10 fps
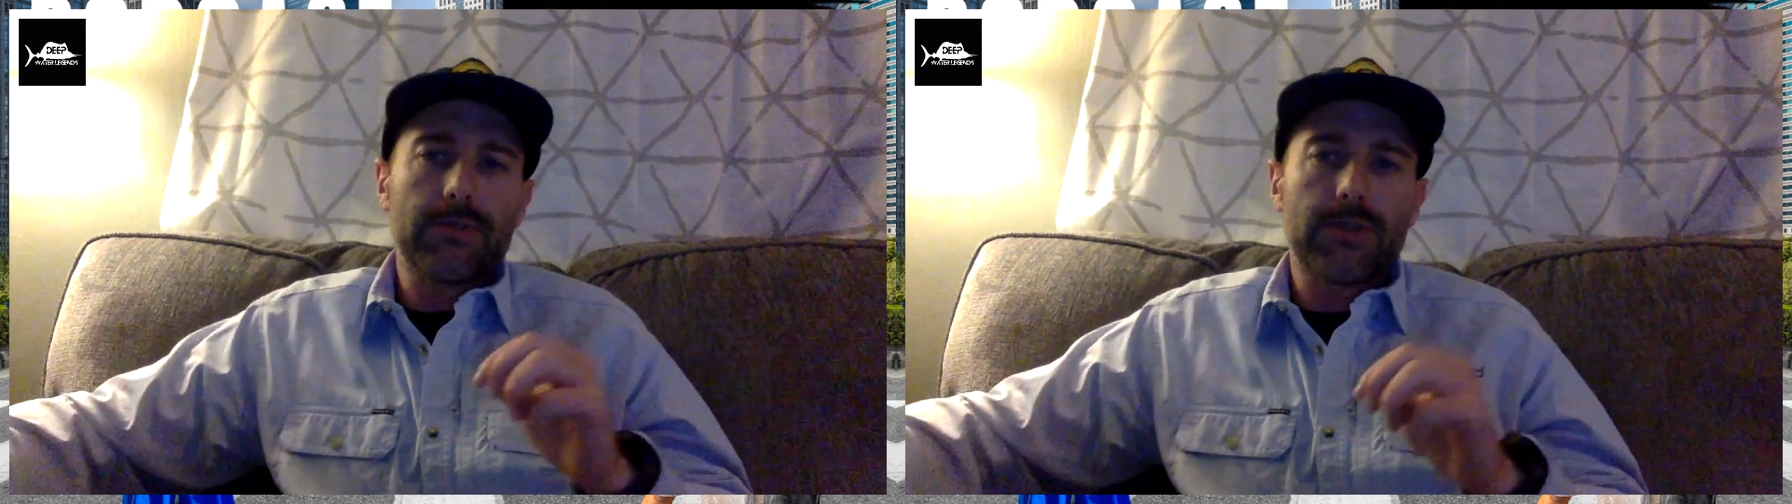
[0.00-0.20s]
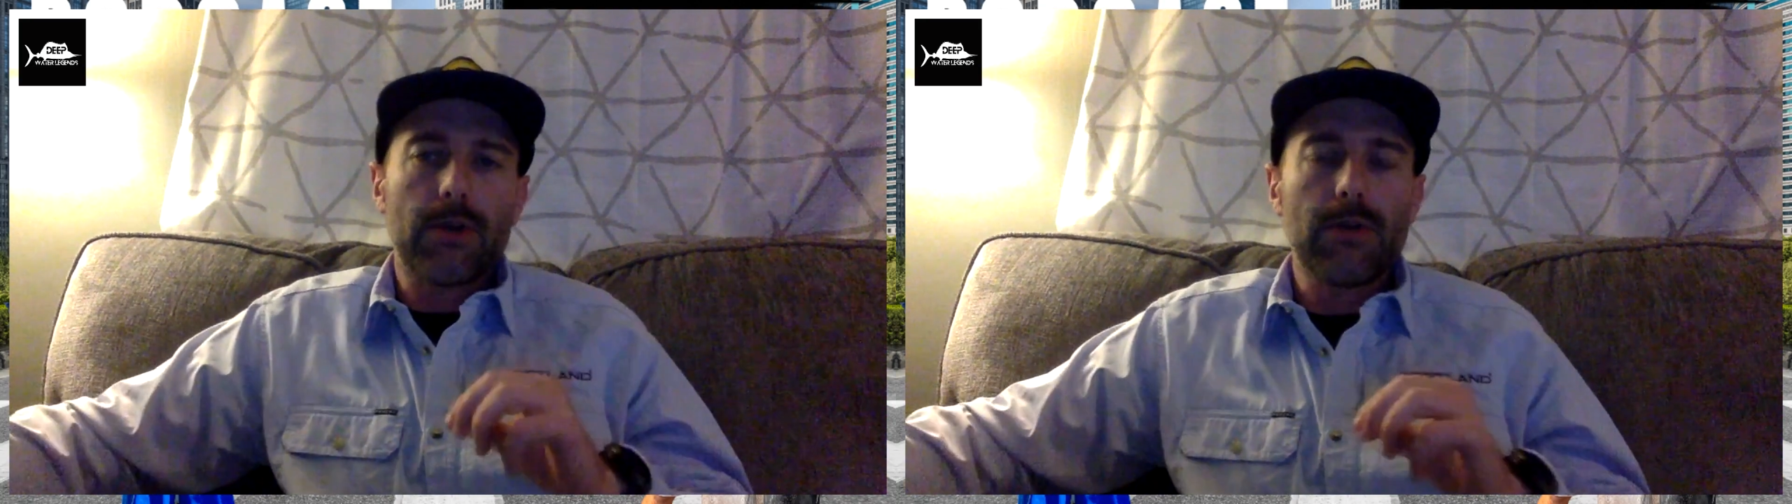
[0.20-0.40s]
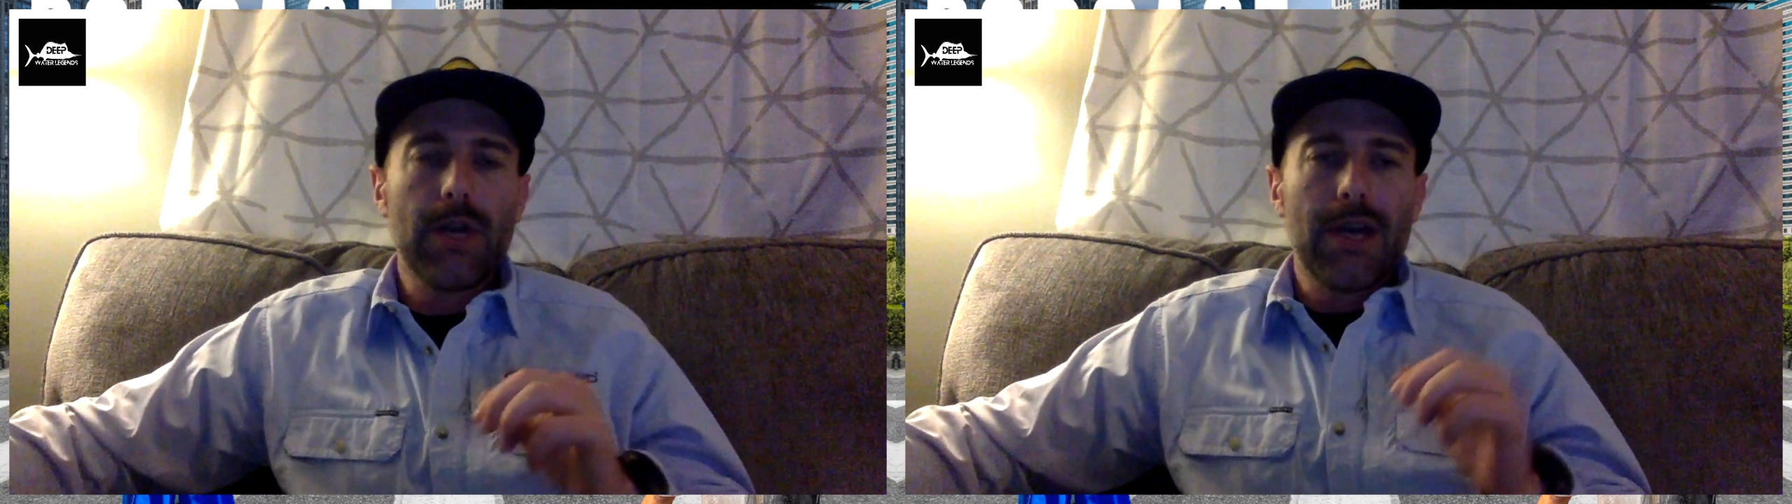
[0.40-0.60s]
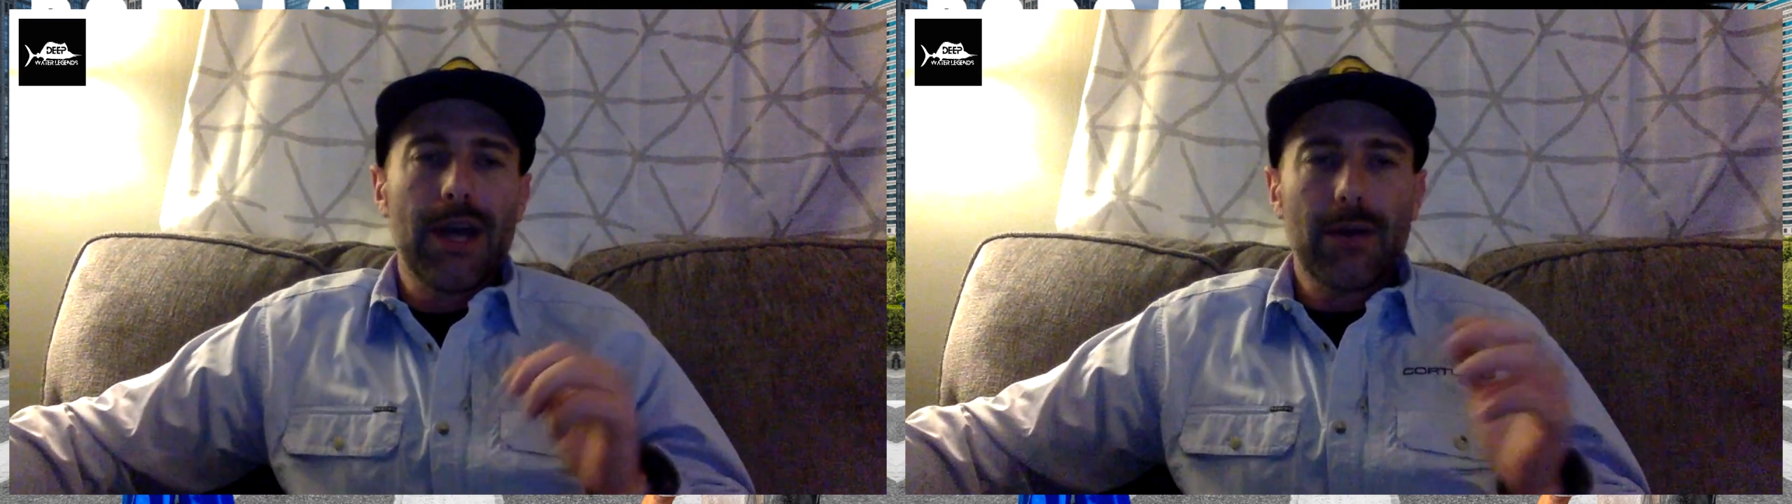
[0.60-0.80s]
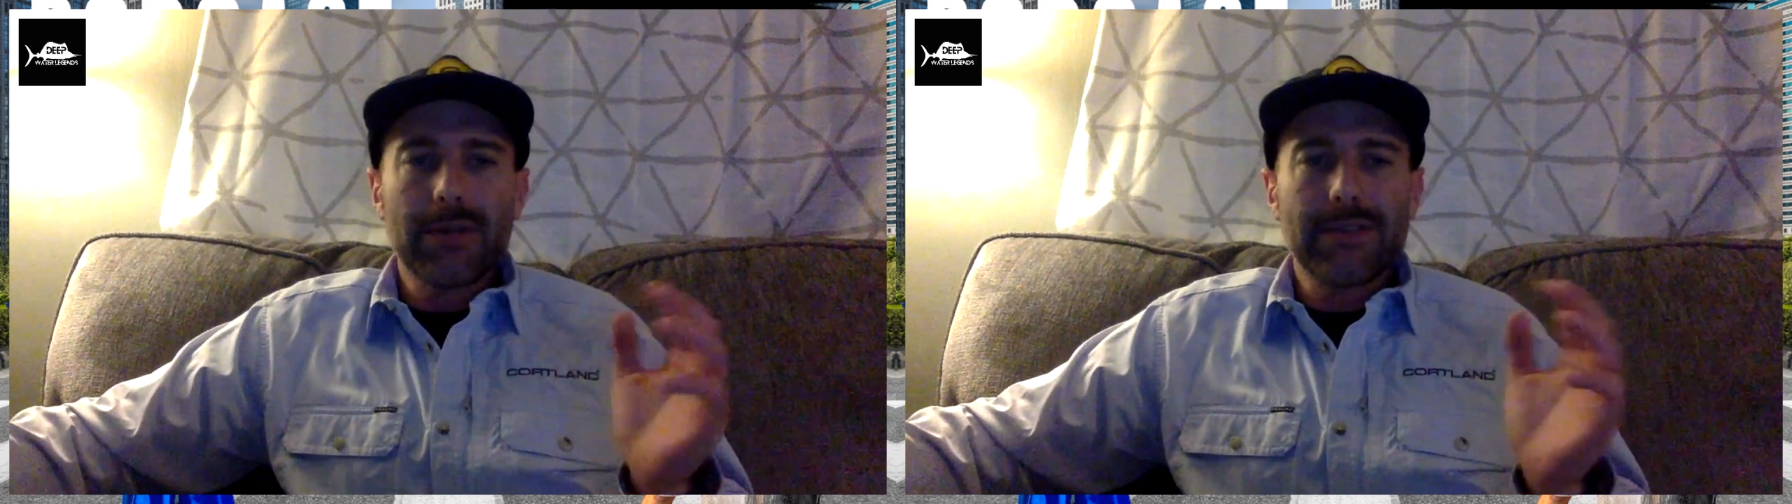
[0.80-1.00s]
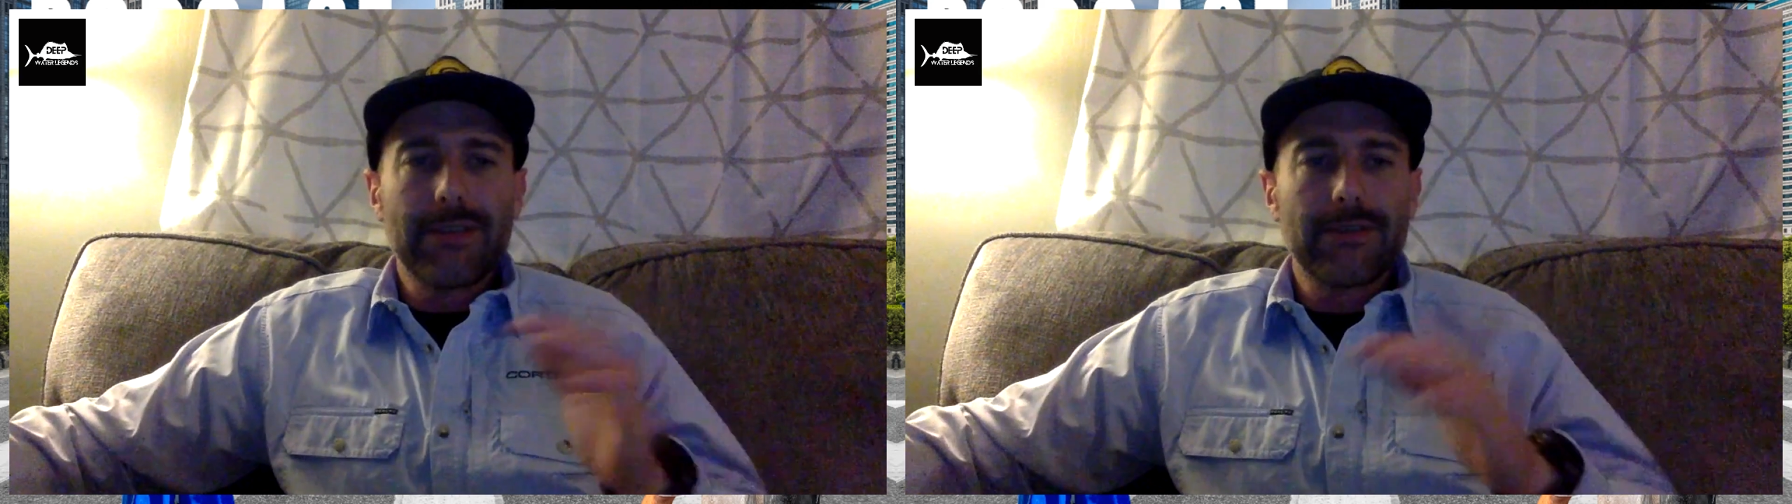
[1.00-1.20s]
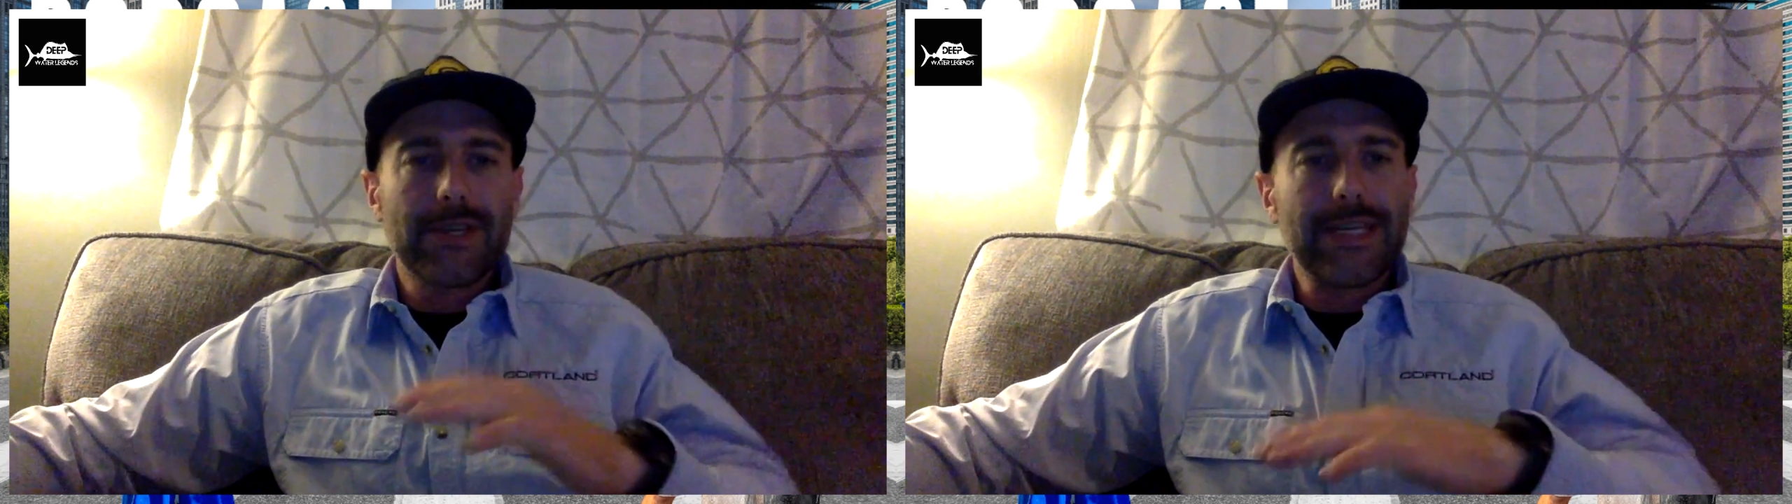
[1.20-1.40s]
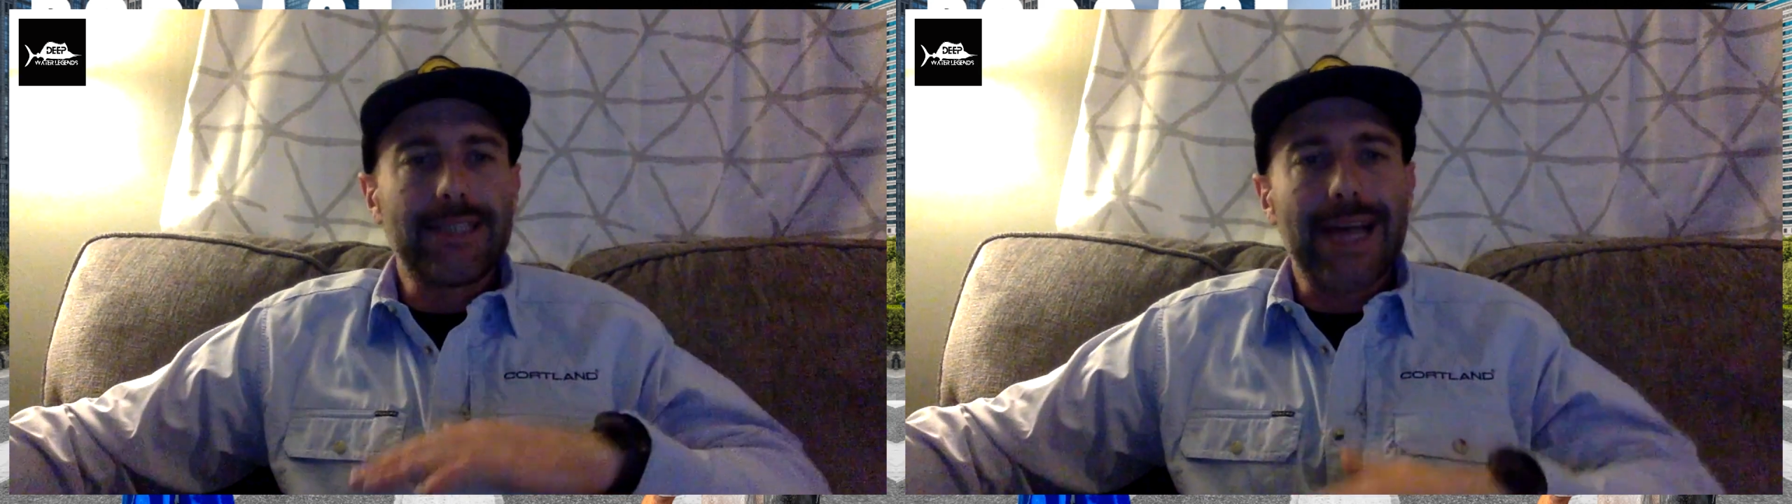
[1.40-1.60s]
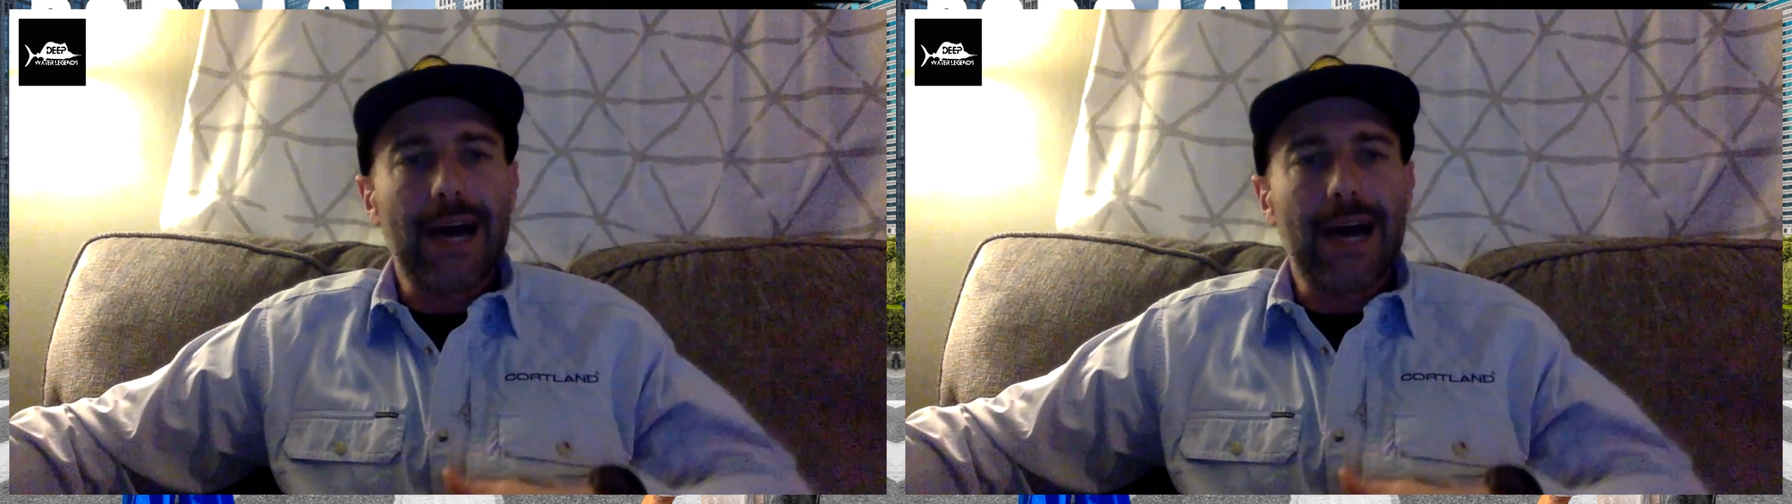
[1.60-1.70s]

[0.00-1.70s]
So I don't want to say there's any